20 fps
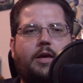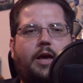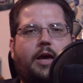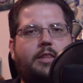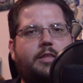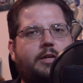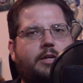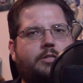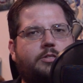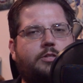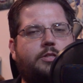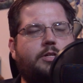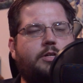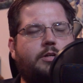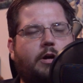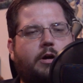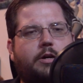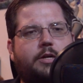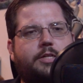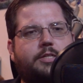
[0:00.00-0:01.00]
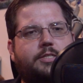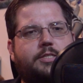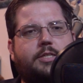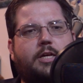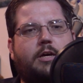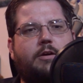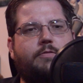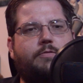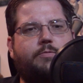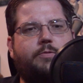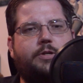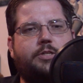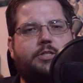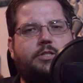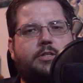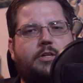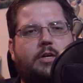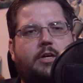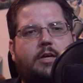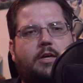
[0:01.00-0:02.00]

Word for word: And then into the garden itself, which...